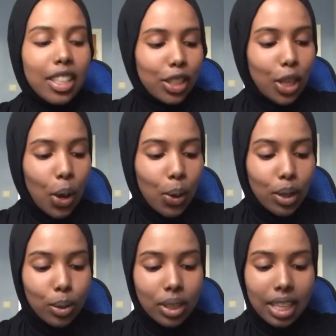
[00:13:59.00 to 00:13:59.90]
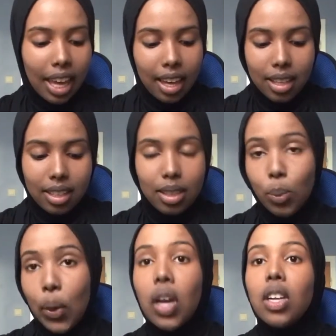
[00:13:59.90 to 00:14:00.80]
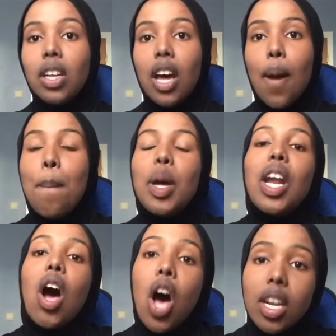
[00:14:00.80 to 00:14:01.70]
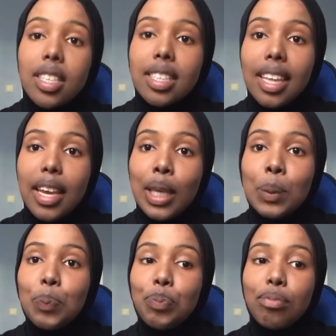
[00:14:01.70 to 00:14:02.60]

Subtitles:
So it was like, subhanallah, but honestly,